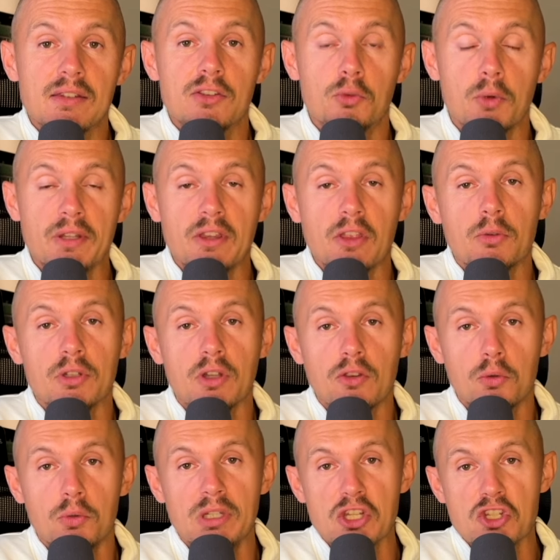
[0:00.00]

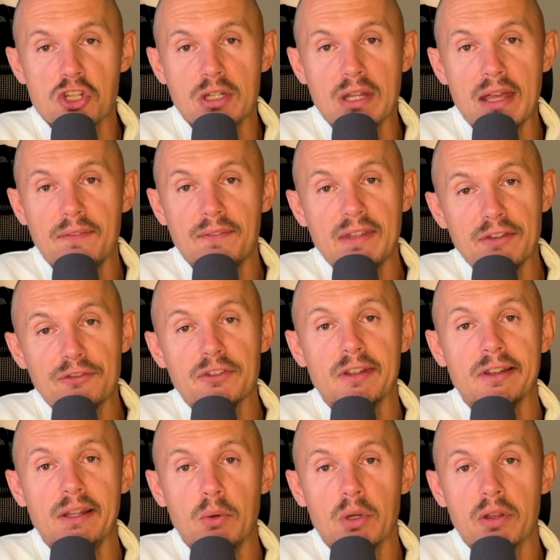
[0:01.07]
2022 edition, and
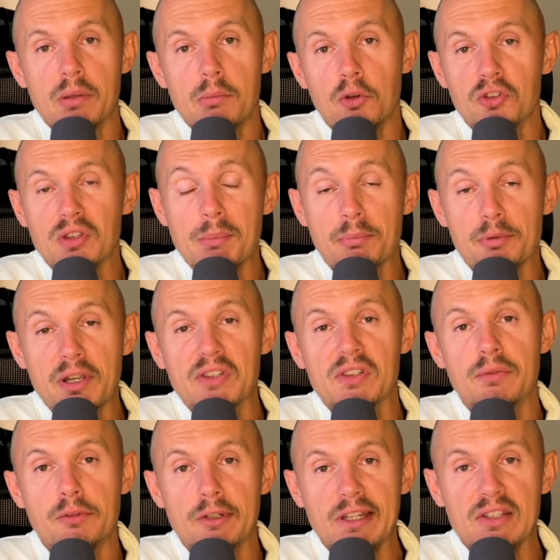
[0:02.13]
definitely one of the most
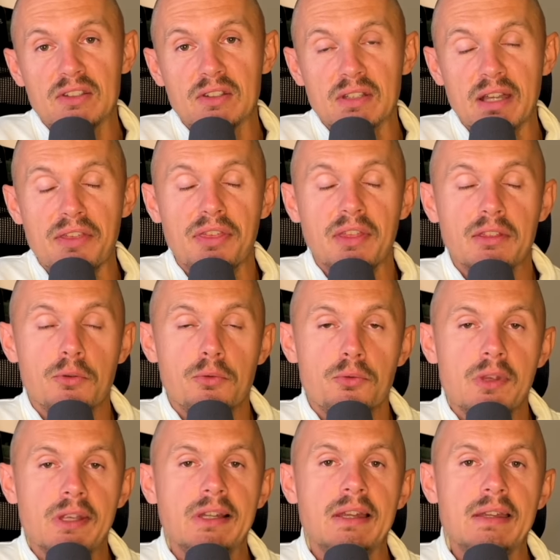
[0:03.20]
impressive releases. I think they
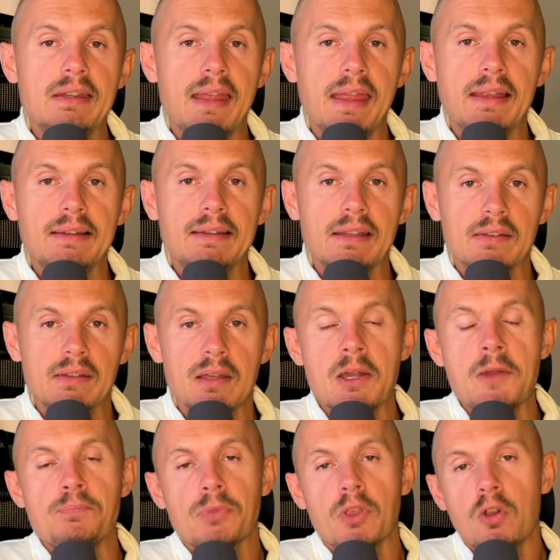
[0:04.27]
really nailed it
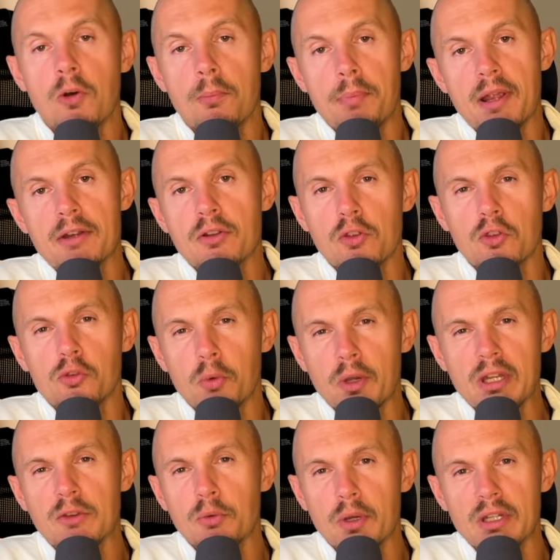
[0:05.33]
compared to the
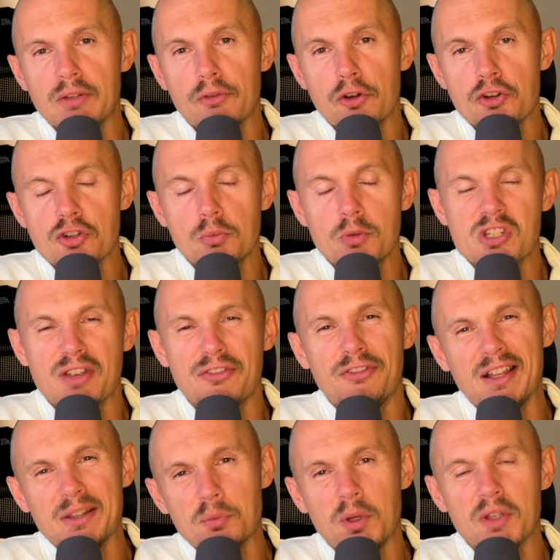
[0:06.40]
2020 version, which I
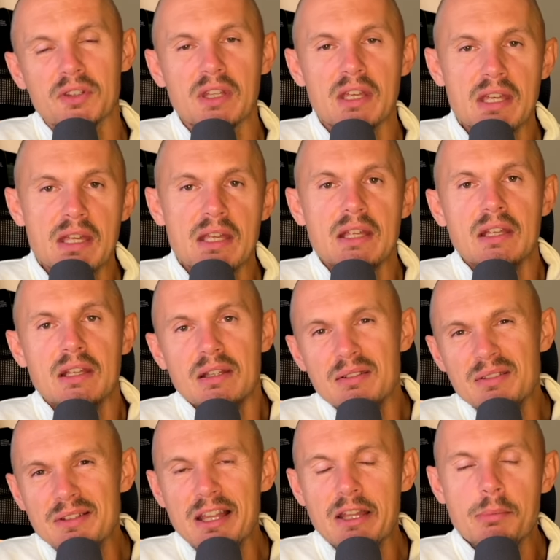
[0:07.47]
felt was
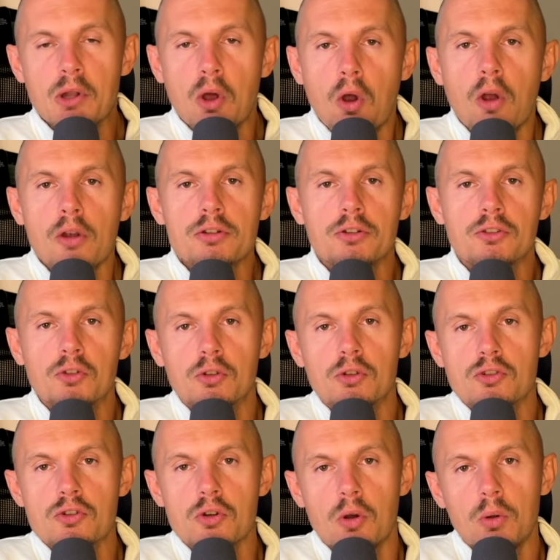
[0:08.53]
a little bit harder to
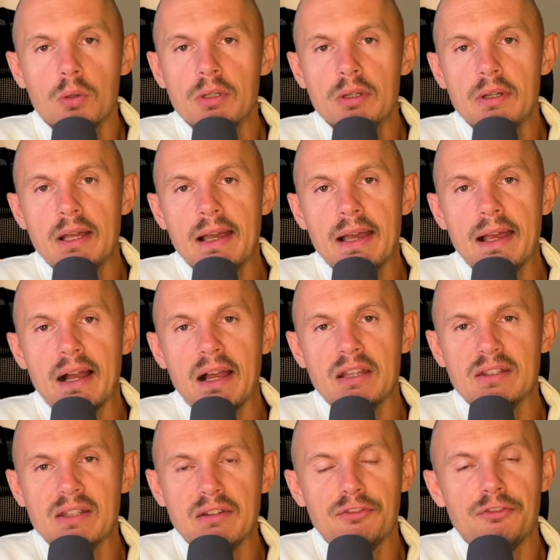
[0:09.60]
control. I
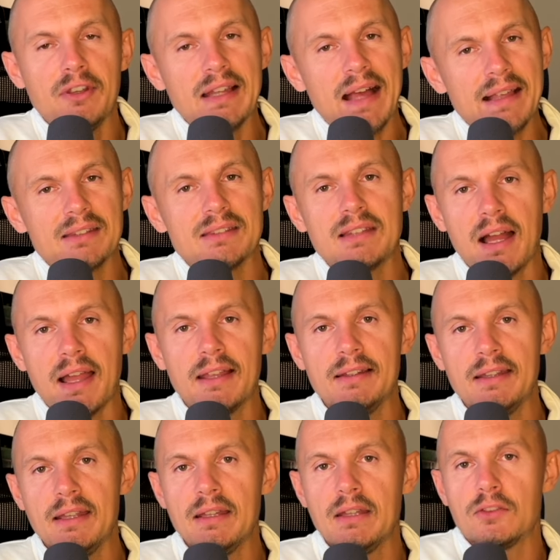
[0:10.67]
didn't feel as dialed
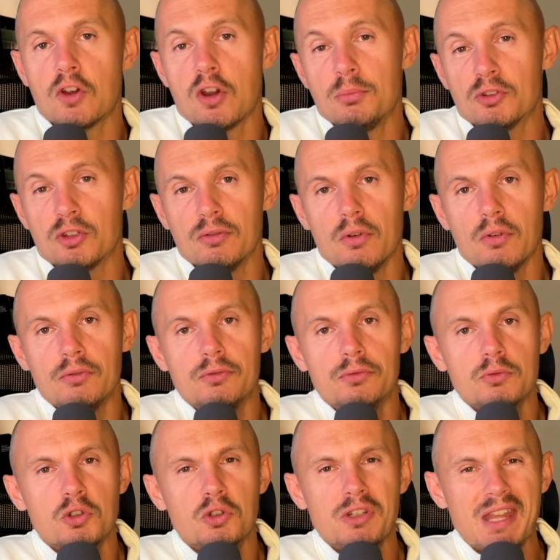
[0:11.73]
in terms of
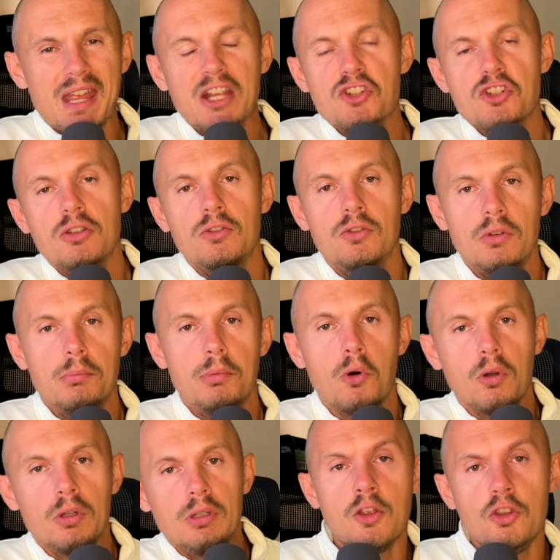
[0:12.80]
connection to the
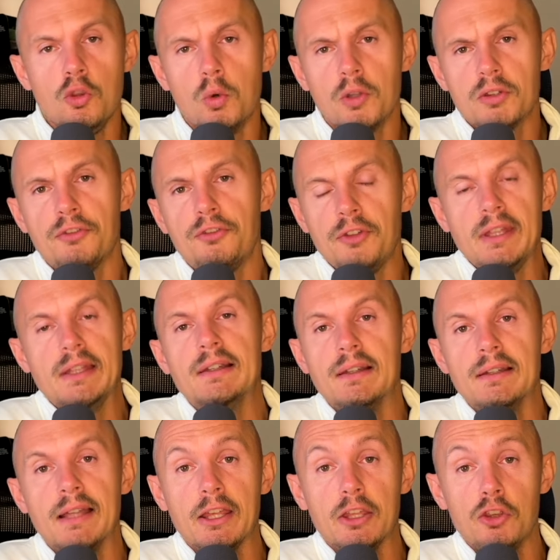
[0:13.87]
ball. You want to feel
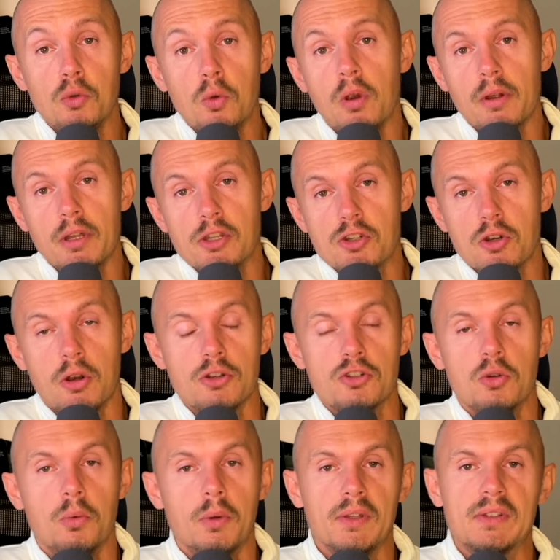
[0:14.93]
like you are in charge
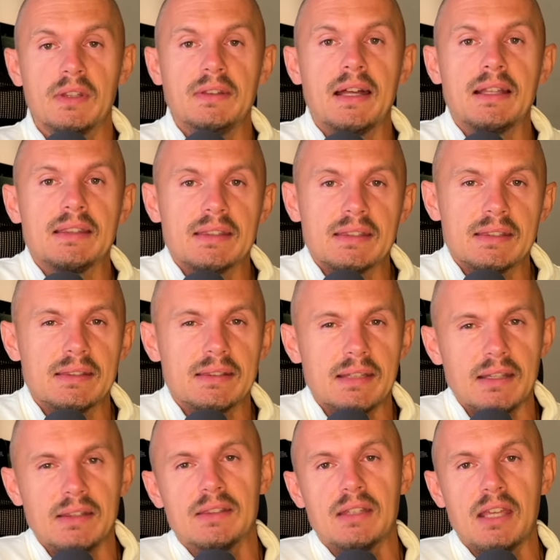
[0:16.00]
always, and that
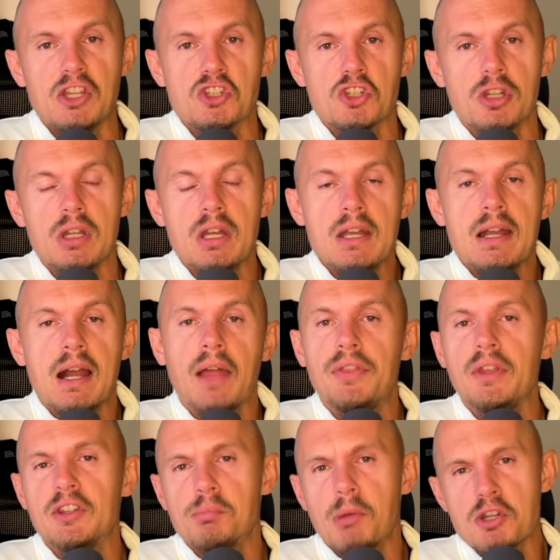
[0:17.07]
sensation I
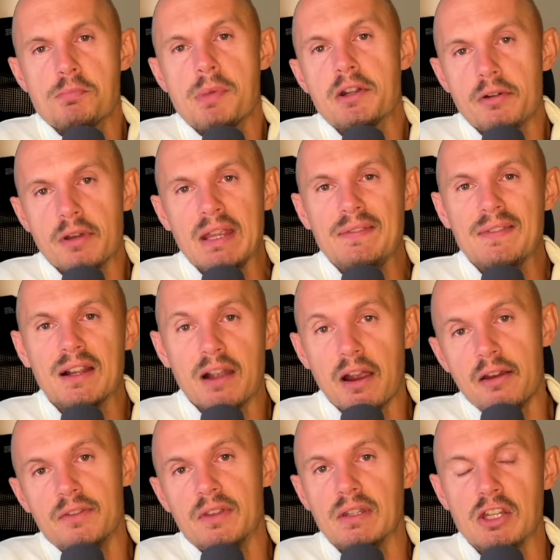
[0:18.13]
think is much better in the
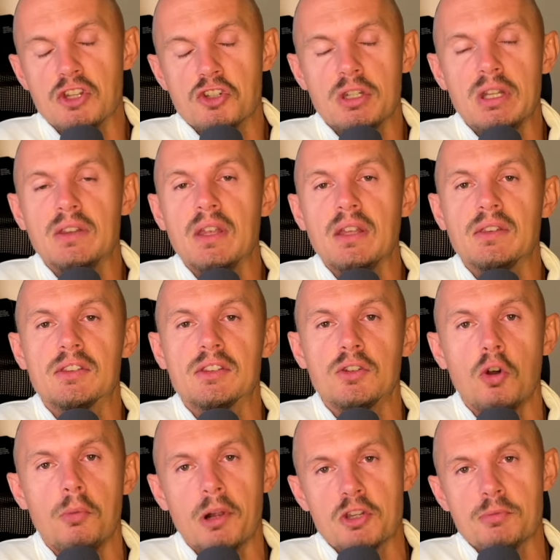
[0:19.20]
current edition. It's
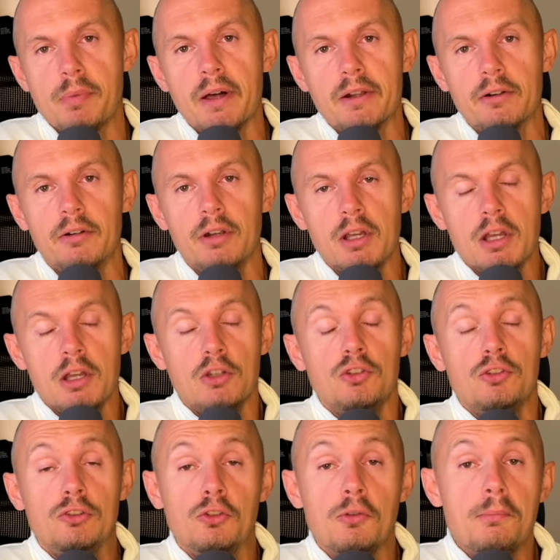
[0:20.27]
so much better
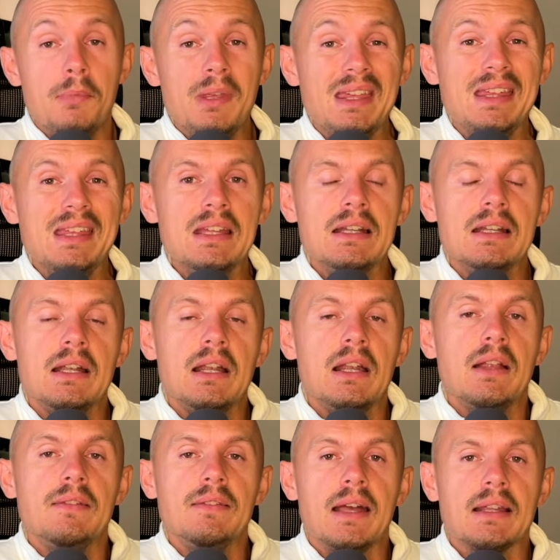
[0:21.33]
to me
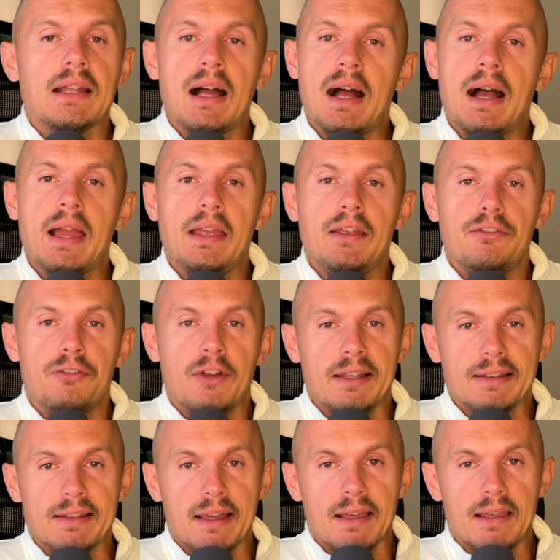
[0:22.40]
that I
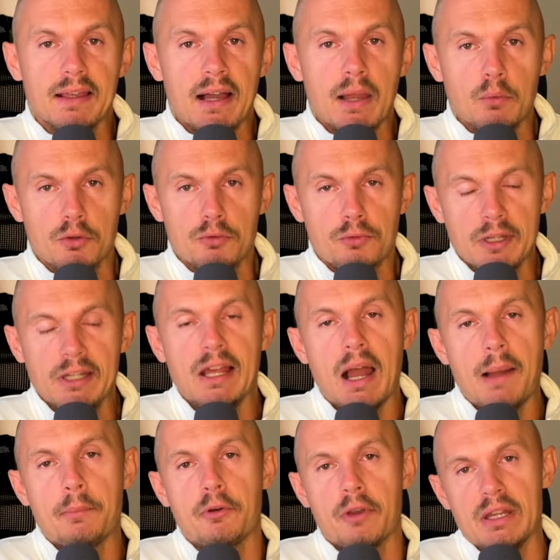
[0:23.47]
felt like I would really
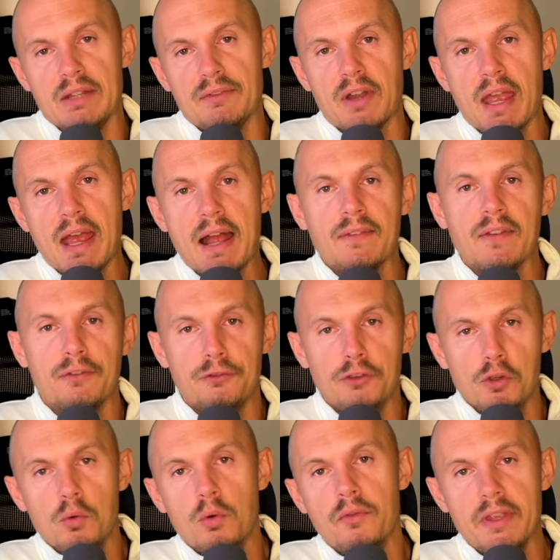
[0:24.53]
upgrade. If I had a
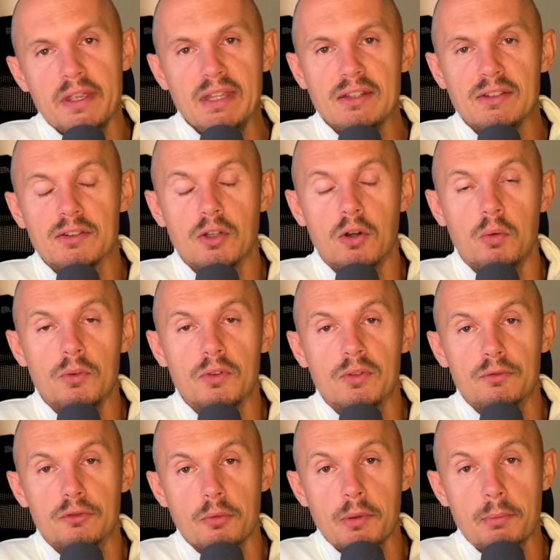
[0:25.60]
few of the Ezones
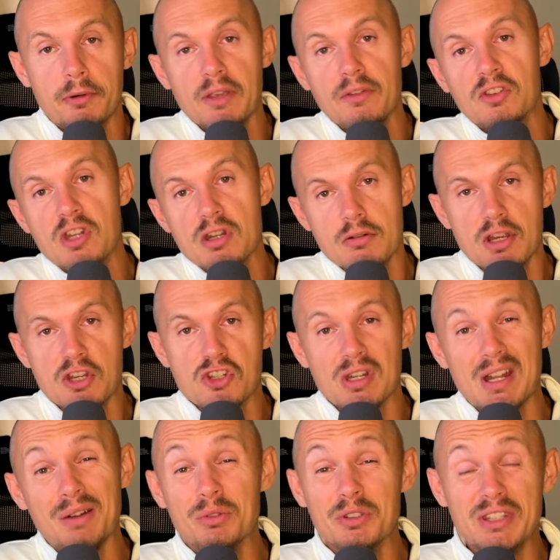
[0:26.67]
from the previous generation,
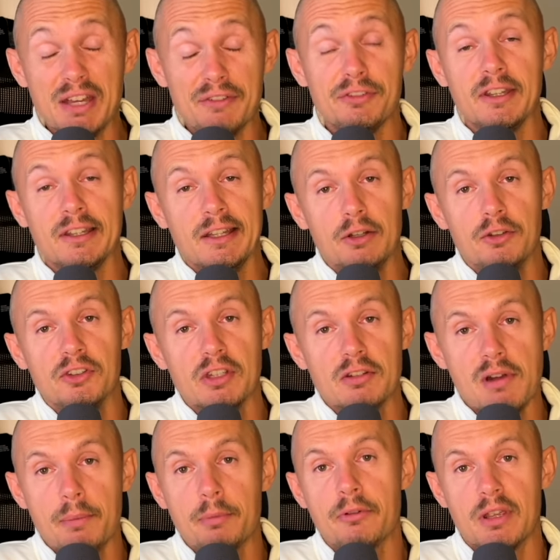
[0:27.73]
I would definitely consider
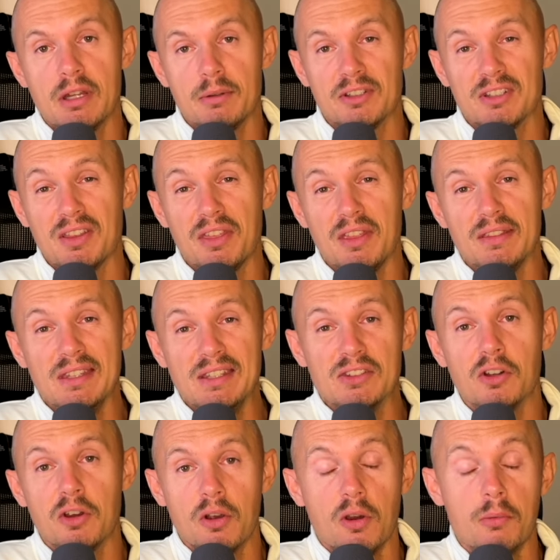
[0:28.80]
upgrading, because I think these
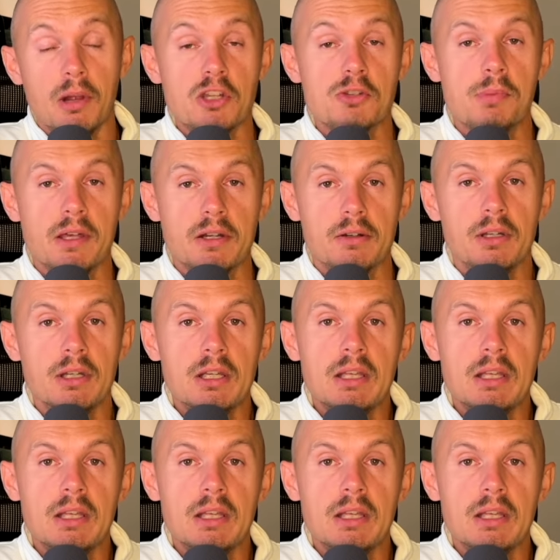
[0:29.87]
are much better.